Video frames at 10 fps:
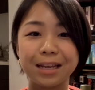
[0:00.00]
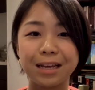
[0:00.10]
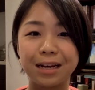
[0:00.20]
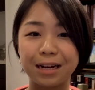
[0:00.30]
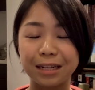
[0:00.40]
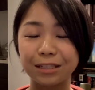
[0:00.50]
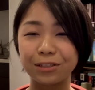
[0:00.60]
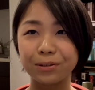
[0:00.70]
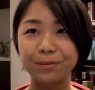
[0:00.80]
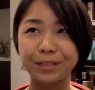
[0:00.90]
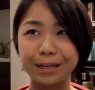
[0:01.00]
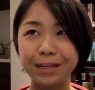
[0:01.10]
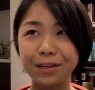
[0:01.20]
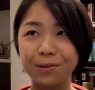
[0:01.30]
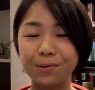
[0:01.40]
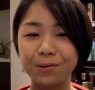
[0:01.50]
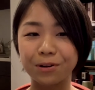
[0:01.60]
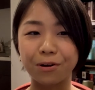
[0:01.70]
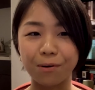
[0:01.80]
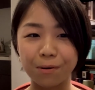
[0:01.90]
And so setting your
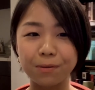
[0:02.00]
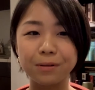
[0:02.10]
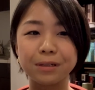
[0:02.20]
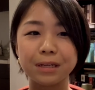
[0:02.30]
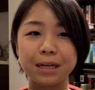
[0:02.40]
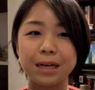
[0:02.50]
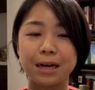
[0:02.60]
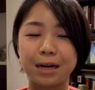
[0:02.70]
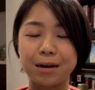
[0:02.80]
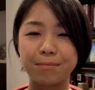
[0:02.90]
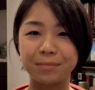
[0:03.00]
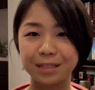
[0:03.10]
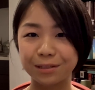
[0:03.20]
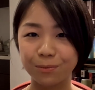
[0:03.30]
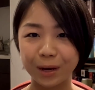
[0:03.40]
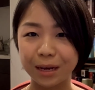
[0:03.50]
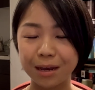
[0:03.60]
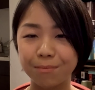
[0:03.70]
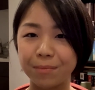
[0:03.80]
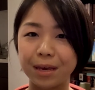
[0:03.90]
goal this
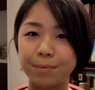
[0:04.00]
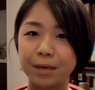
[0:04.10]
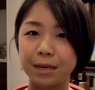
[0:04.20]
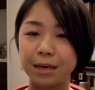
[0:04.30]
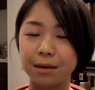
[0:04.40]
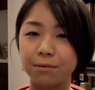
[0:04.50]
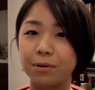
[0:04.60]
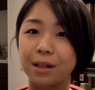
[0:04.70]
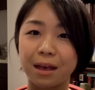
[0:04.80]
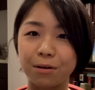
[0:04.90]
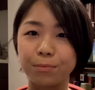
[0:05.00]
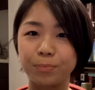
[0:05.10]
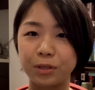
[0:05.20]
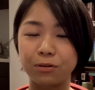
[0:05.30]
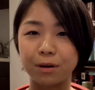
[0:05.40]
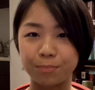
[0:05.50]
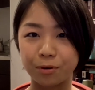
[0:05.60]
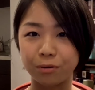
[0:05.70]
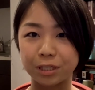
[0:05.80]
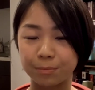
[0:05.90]
way maybe will help you
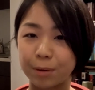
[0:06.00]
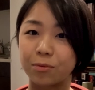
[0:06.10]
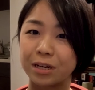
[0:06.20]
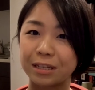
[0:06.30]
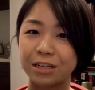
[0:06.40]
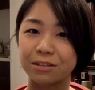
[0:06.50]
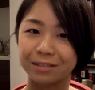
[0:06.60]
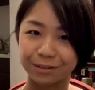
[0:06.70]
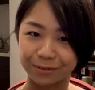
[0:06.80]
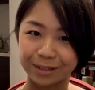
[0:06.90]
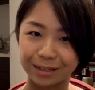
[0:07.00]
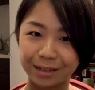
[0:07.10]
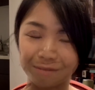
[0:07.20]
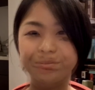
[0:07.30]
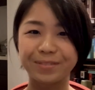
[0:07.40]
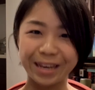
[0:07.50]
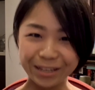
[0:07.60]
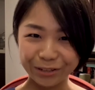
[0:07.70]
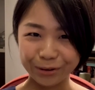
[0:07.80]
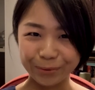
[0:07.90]
approach memorization differently. Thank
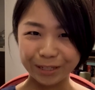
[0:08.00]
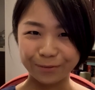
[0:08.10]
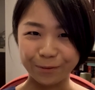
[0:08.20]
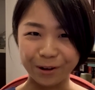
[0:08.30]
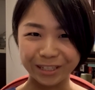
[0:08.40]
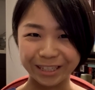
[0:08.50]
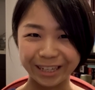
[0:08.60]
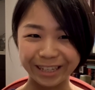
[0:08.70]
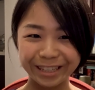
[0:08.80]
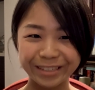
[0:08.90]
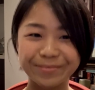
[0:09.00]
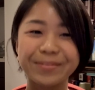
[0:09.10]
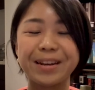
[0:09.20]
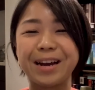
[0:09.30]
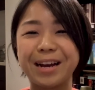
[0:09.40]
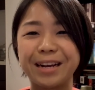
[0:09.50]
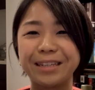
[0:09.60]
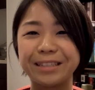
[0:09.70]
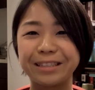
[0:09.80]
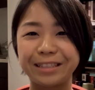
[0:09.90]
you so much for watching
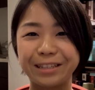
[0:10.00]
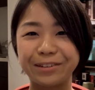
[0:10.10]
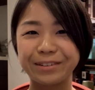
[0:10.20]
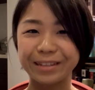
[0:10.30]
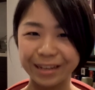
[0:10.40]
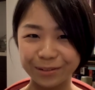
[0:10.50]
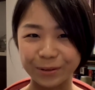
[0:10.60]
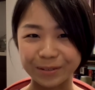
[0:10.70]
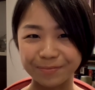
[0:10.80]
and see you in the next one.